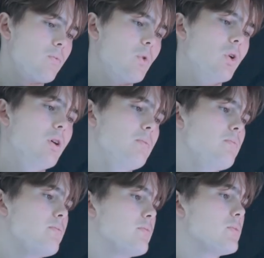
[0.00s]
All right,
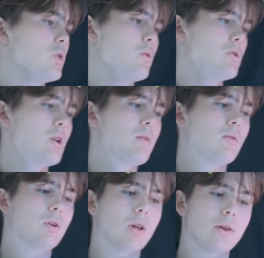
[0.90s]
so I want you to have a
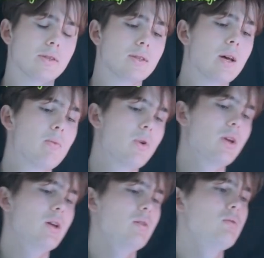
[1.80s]
look at this example
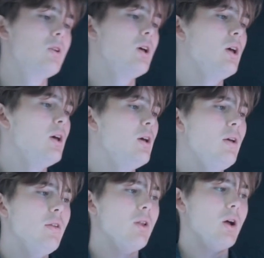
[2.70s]
here
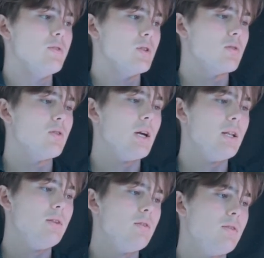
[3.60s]
that I've just
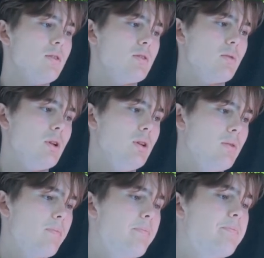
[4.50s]
created, this one here.